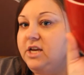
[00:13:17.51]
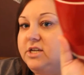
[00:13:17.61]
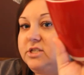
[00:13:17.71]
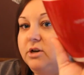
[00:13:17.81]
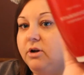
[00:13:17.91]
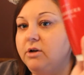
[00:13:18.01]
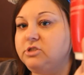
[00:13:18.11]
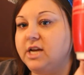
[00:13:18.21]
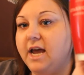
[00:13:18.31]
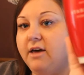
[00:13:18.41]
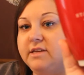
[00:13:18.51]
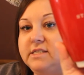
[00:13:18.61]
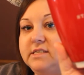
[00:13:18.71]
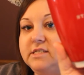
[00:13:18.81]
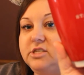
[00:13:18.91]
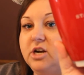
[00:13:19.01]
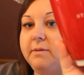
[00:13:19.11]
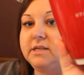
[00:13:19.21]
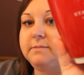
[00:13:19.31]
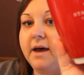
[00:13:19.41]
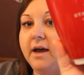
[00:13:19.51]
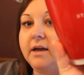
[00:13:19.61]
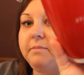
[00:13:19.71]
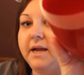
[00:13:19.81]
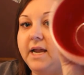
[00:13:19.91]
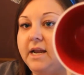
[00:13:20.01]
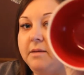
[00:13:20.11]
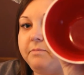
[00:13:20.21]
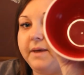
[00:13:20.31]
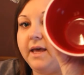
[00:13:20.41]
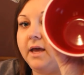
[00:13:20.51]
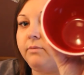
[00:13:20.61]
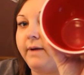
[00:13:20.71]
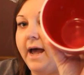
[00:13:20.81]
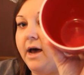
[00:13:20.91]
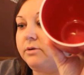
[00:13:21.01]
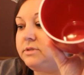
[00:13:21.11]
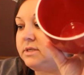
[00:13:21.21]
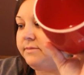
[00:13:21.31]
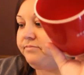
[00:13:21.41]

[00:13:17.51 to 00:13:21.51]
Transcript: So go check out, this is a Starbucks mug, but any big round